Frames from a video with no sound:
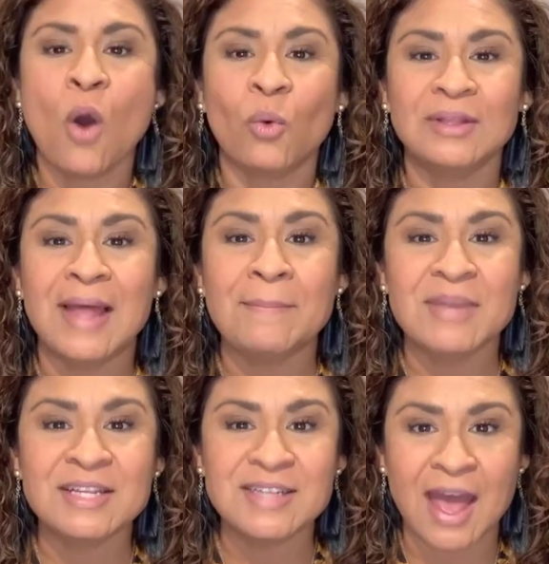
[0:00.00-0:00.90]
Well, let
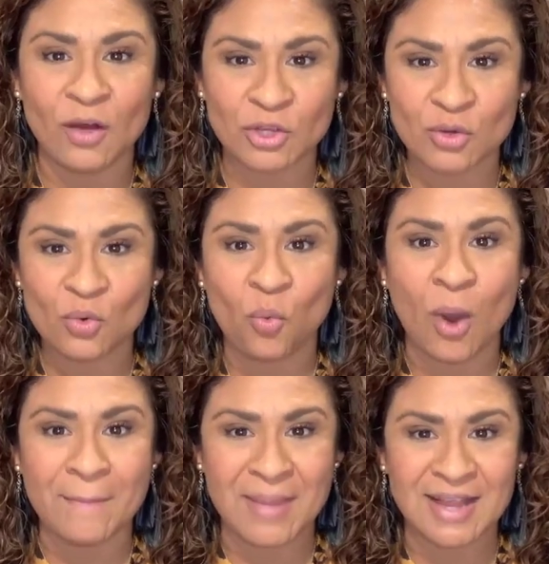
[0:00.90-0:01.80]
me tell you
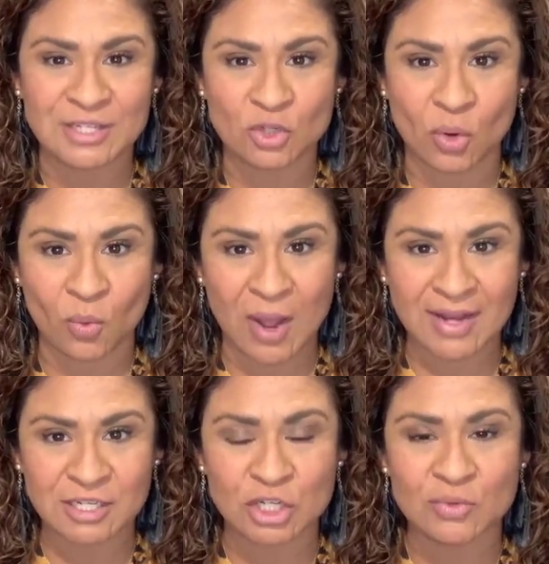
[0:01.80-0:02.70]
what makes
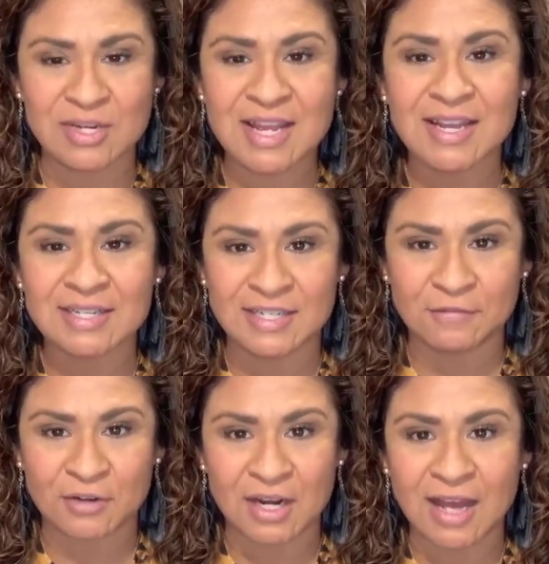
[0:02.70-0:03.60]
Norwex unique and different,